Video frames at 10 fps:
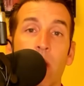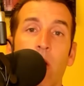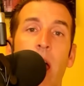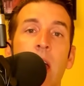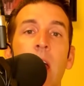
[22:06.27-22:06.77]

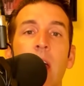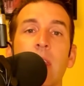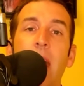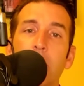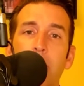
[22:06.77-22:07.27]
Okay,
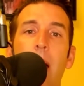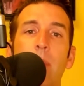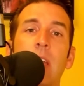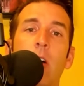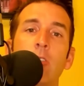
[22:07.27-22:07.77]
that's what
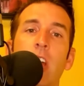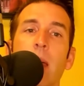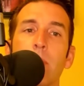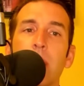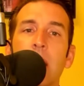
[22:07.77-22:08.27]
happened in
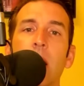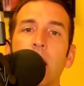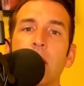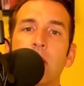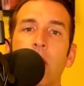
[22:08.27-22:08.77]
O.J.
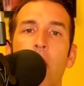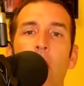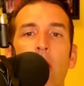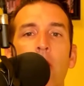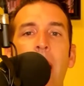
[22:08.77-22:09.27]
because
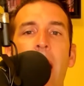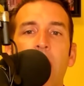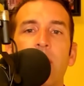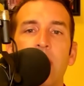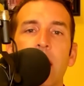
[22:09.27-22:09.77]
you
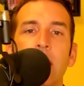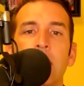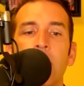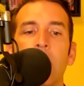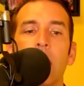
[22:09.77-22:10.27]
have
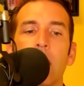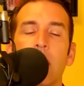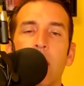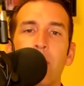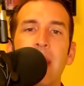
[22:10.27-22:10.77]
these
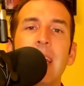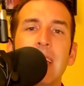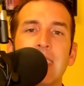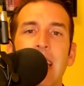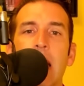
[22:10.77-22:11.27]

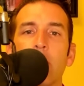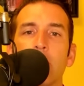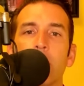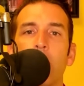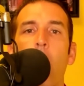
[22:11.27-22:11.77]
competing
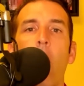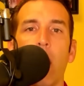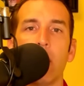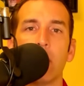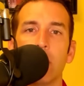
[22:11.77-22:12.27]
standards of
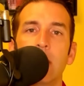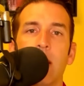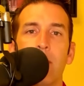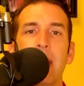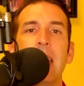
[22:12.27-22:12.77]
law, these
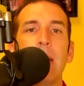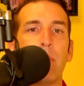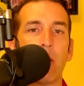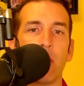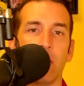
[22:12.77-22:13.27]
competing
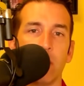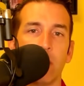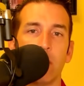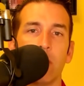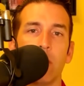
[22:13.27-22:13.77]

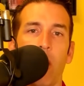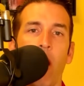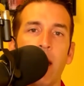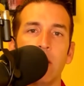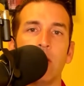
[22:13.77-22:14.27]
burdens. All
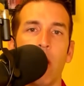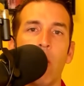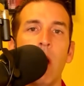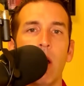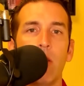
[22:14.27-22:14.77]
right,
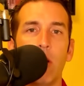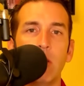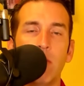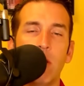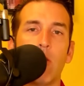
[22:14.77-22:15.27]
so
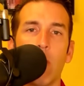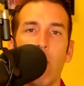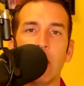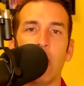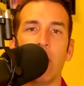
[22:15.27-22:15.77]
those of you who are
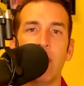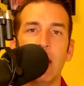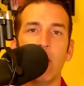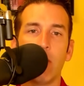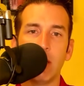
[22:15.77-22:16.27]
watching on
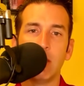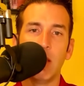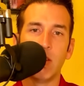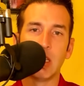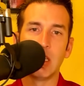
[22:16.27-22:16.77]
video can
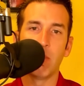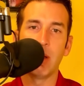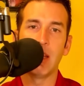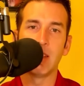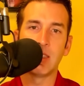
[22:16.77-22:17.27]
see there's a
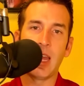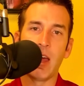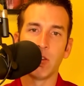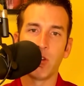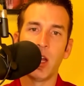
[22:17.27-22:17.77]
tipping of the
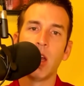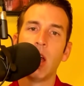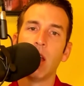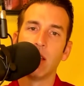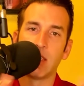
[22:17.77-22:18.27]
scales, right?
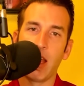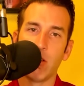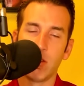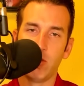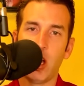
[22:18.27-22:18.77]
The
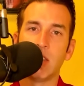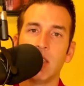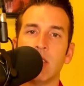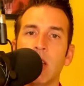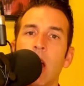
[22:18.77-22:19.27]
scales of
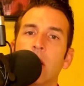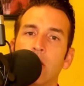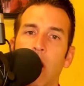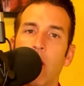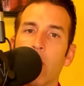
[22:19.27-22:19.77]
justice.
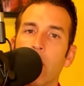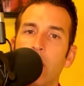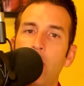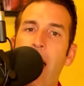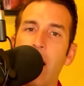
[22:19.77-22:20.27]
So
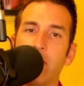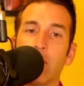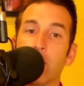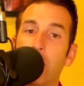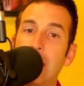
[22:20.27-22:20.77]
you have
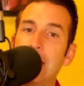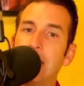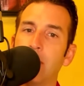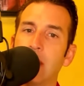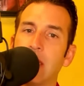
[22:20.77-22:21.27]
to really
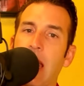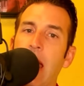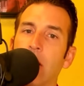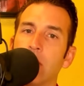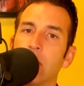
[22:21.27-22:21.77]
tip the
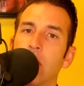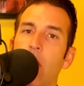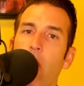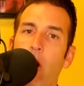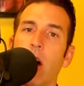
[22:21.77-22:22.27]
scales
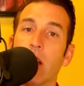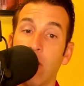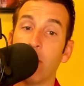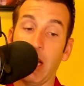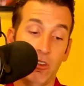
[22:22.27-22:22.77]
on a
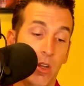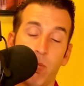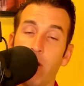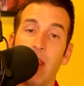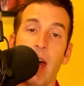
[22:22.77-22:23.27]
criminal case. You have
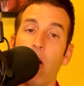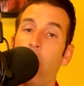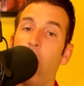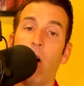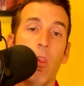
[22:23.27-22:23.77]
to bring that
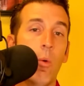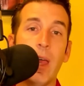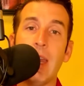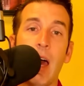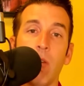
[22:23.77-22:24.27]
all the
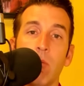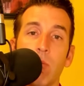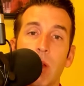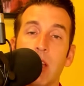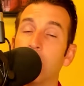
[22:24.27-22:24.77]
way down
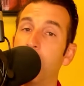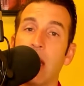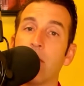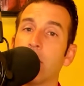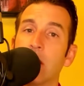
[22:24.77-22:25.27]
because it's
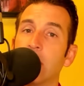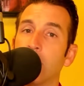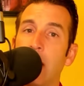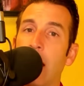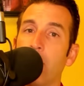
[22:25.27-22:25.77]
beyond every
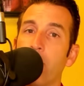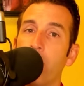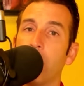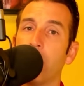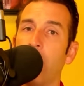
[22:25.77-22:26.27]
reasonable doubt,
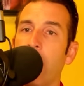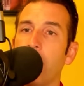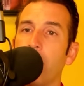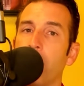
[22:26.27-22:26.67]
right?